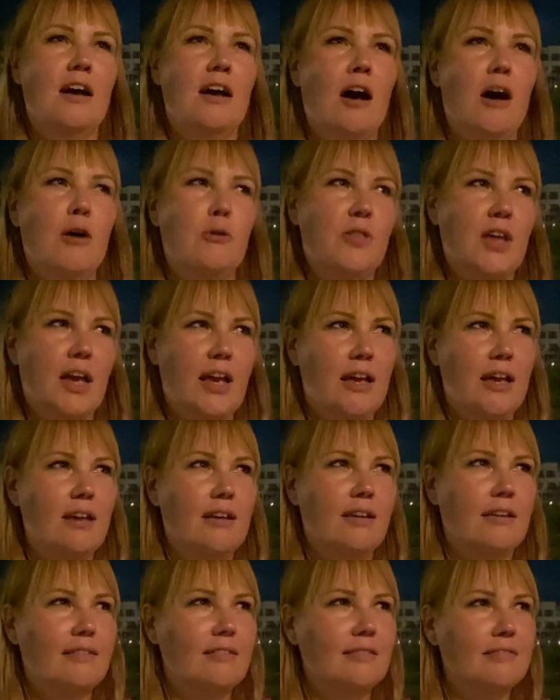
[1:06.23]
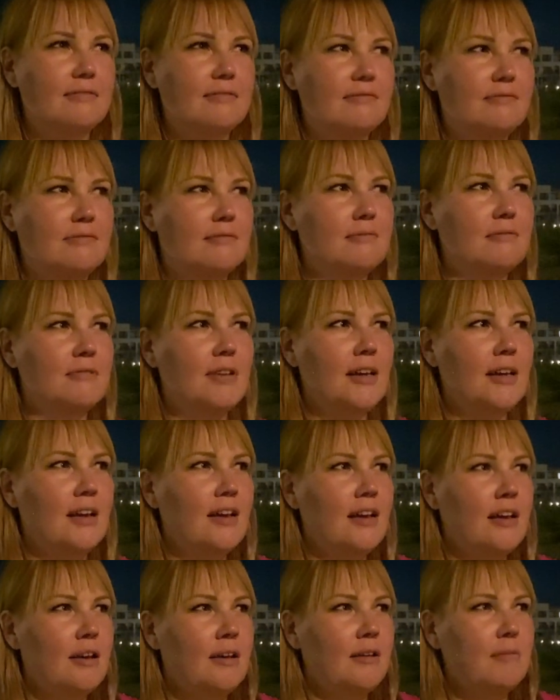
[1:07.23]
how they
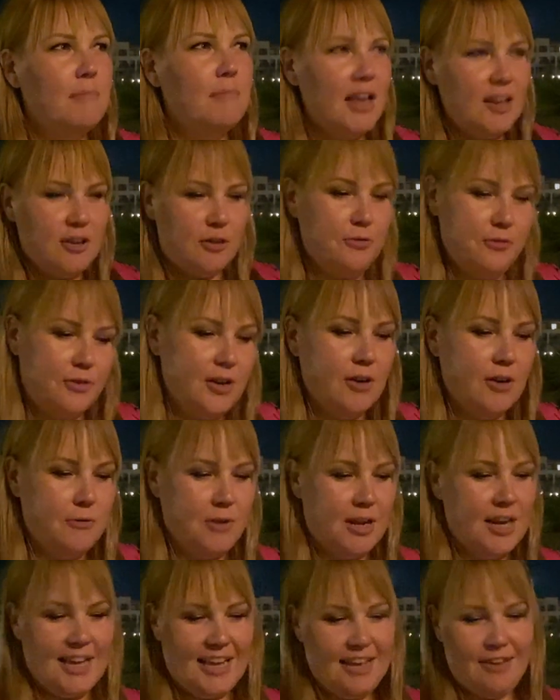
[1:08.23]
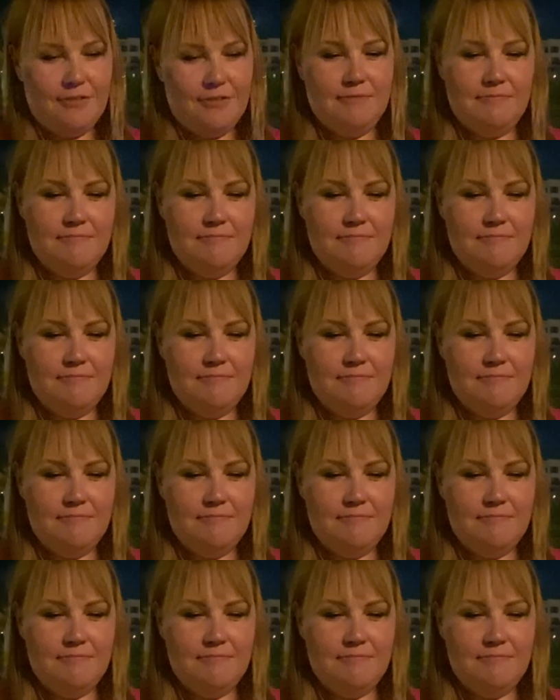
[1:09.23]
make you feel really